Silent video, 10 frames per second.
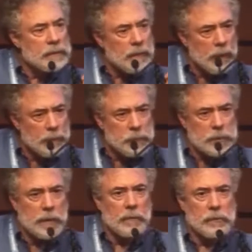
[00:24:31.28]

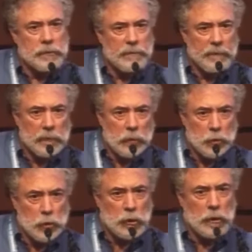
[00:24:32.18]
timescales of
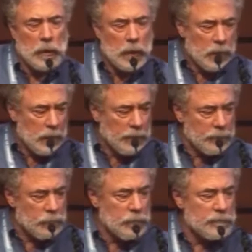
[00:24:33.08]
evolution
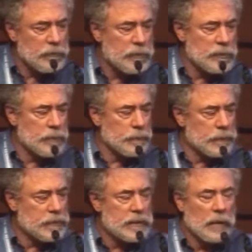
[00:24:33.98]
of the river system
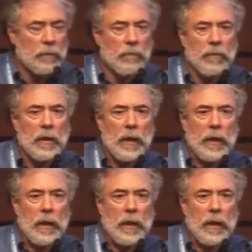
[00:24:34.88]
itself.